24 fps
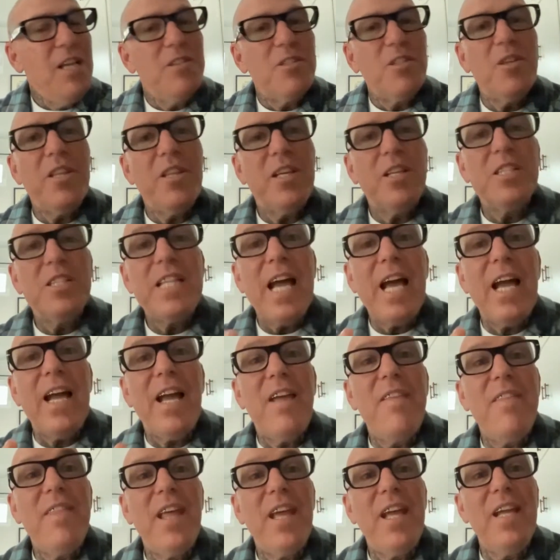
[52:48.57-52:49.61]
So there's
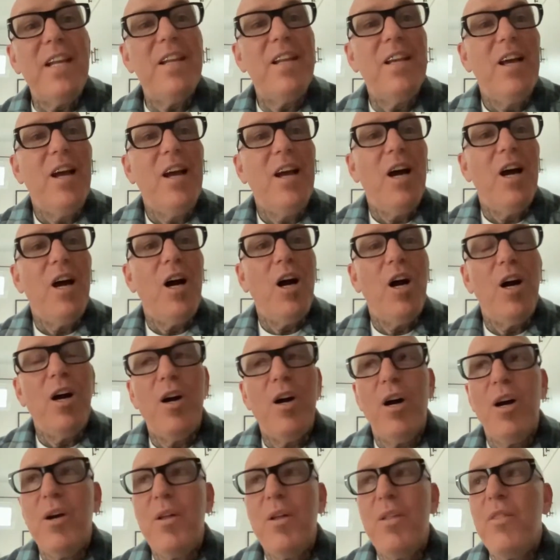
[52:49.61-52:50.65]
that, and then
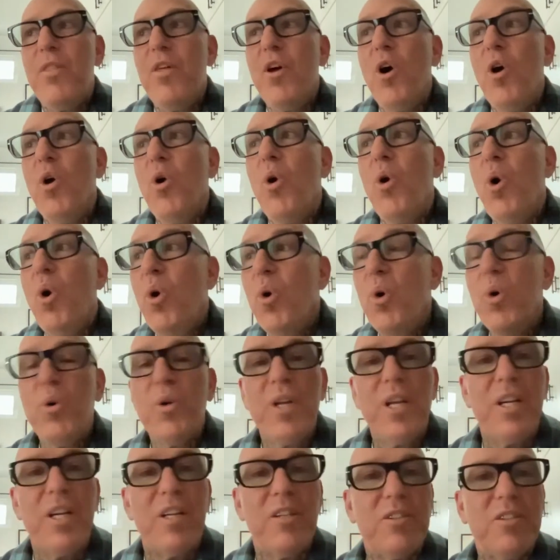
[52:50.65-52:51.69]
the
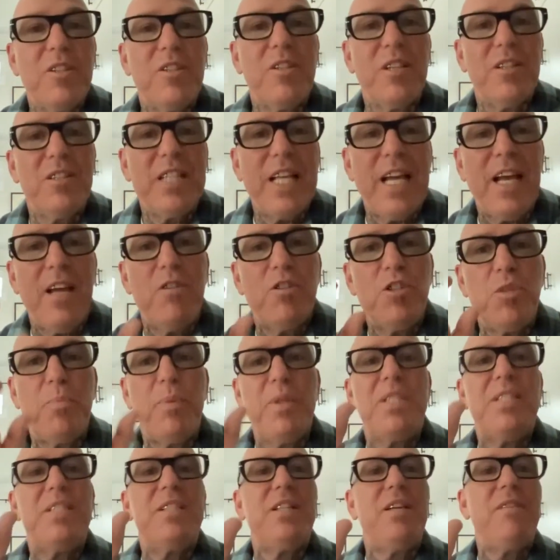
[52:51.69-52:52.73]
whole, so there's that
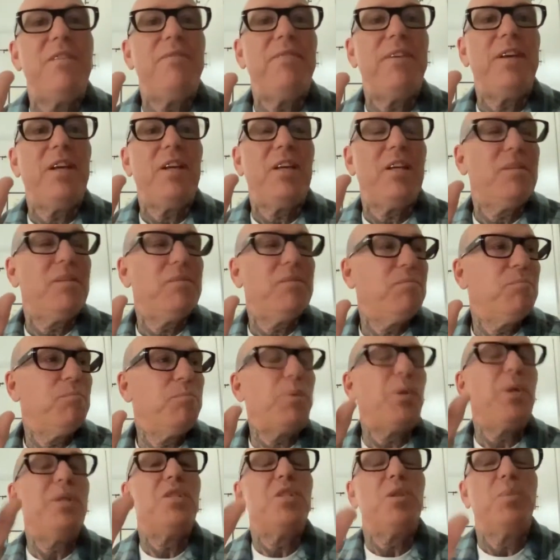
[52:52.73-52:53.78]
specific
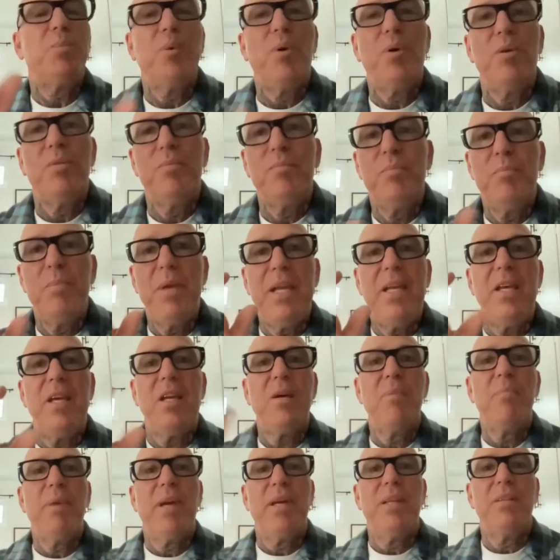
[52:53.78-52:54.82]
principle,
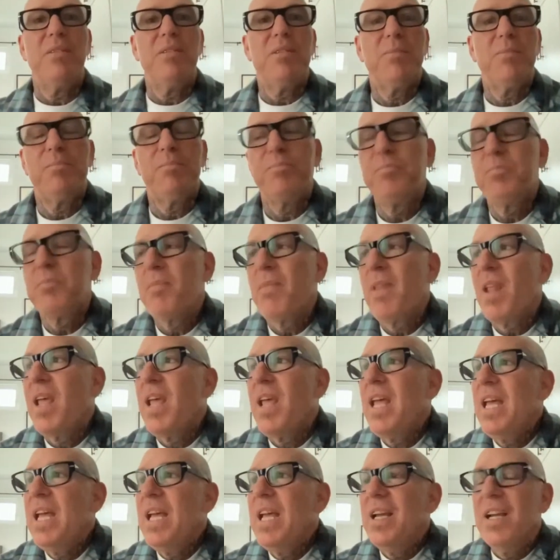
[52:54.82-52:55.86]
making amends.
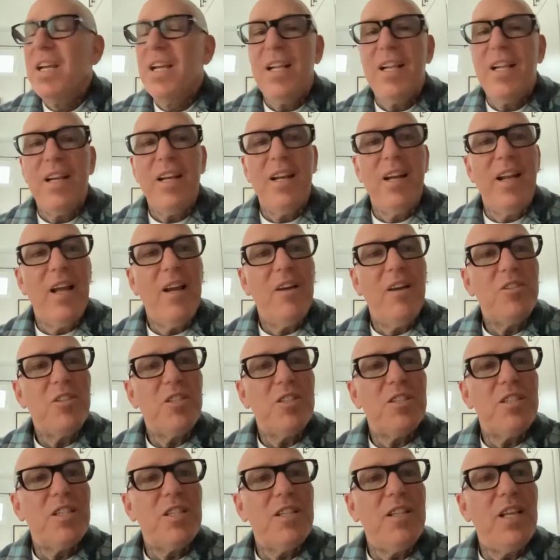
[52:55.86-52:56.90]
Now,
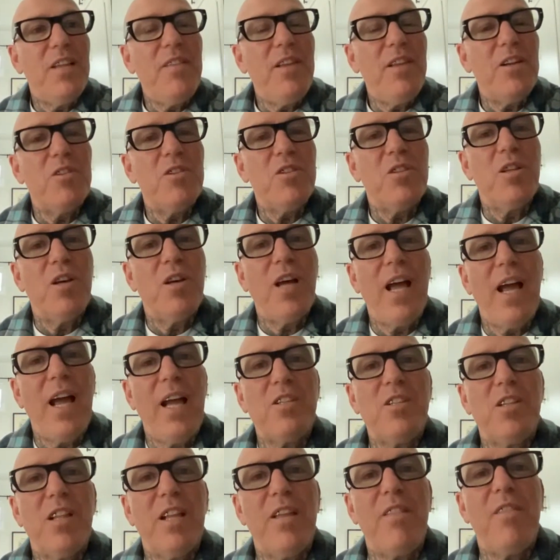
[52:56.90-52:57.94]
Justin, then there's
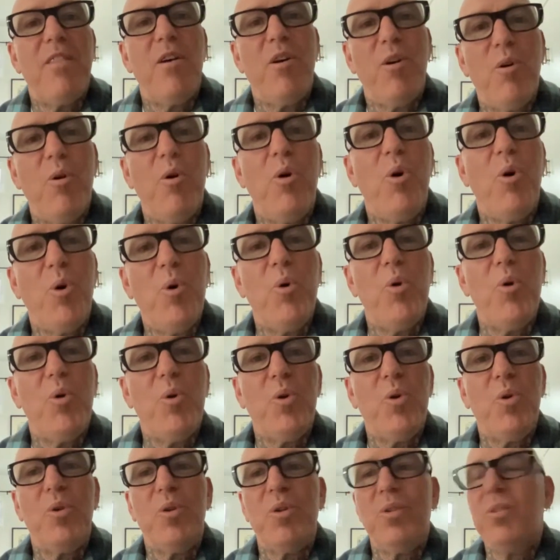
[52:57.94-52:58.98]
actually the
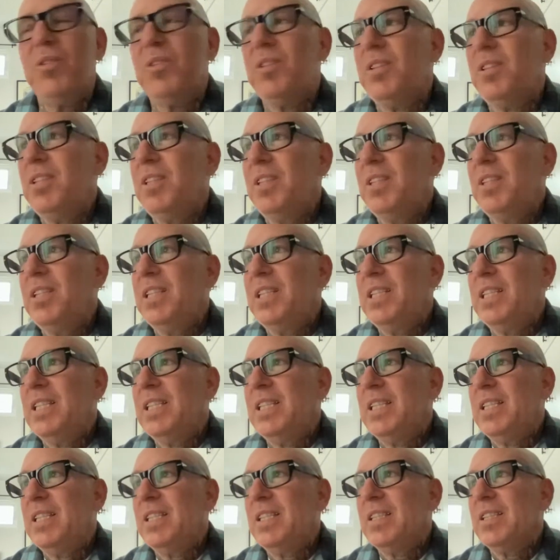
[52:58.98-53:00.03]
whole
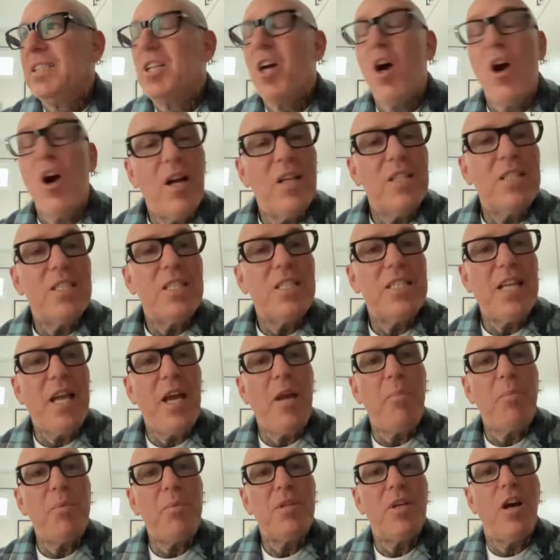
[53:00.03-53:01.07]

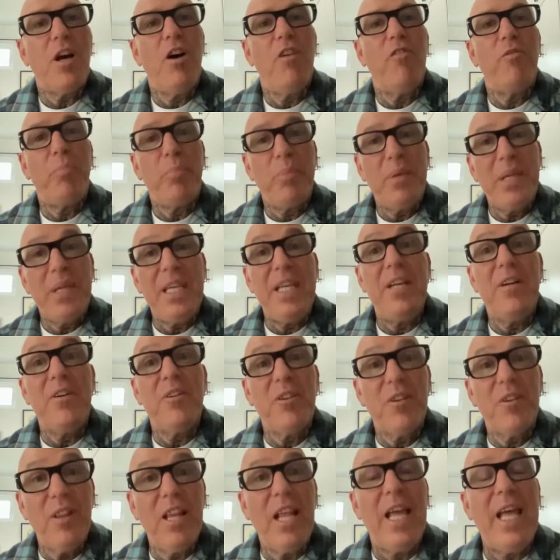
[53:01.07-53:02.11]
concept of
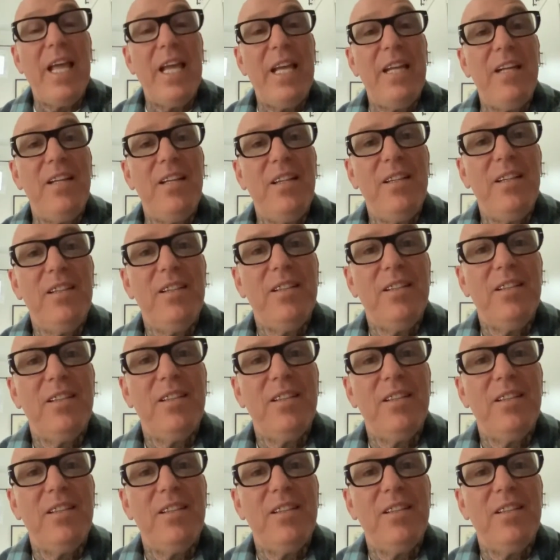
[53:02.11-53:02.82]
peer-led